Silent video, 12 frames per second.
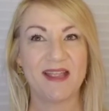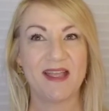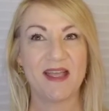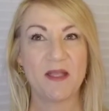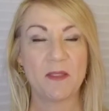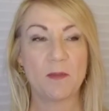
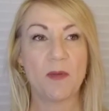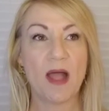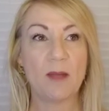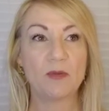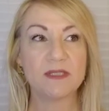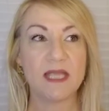the
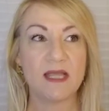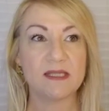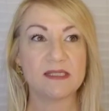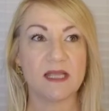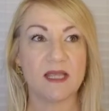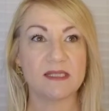Bible
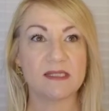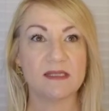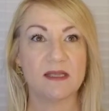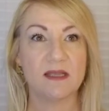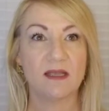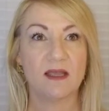tells us
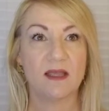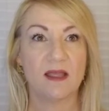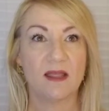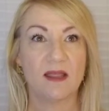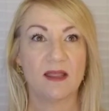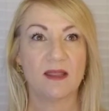
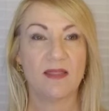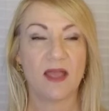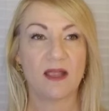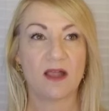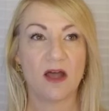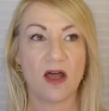
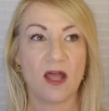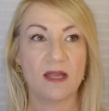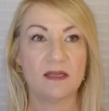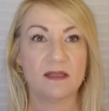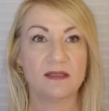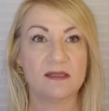that God
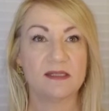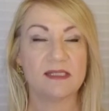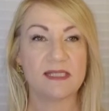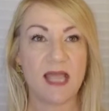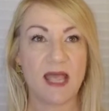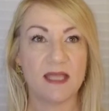
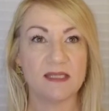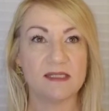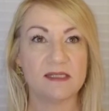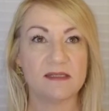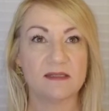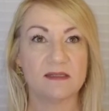
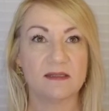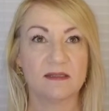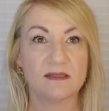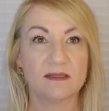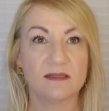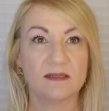says,
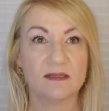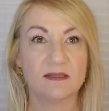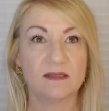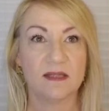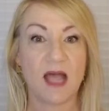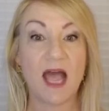
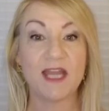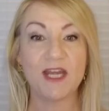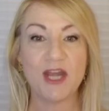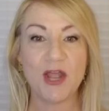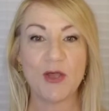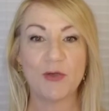I
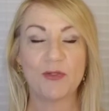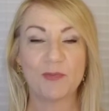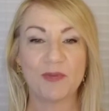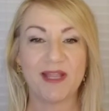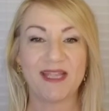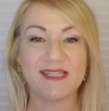know the
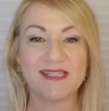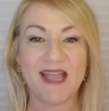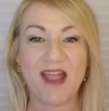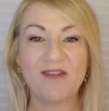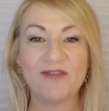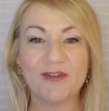plans I
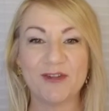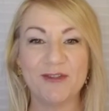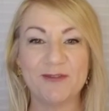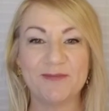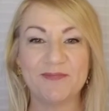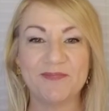have for you.
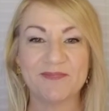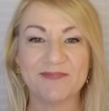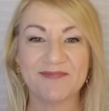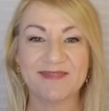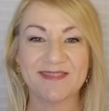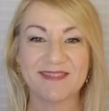
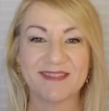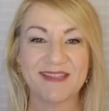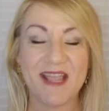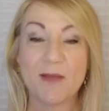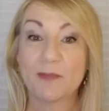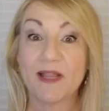
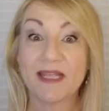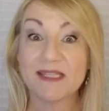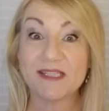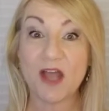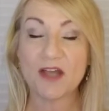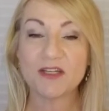Plans
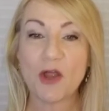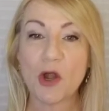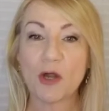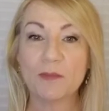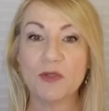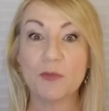not to
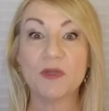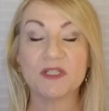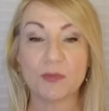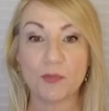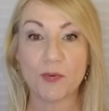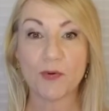harm you, but to
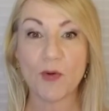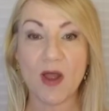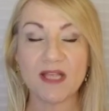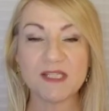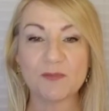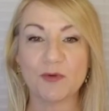
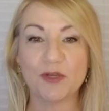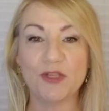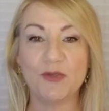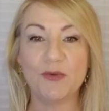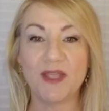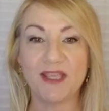prosper
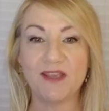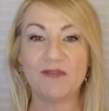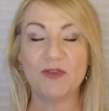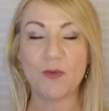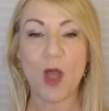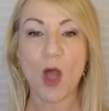you and give
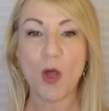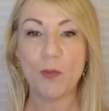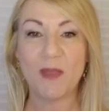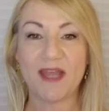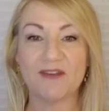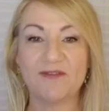you hope
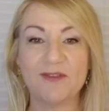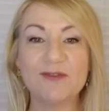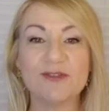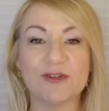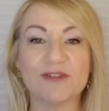and a future.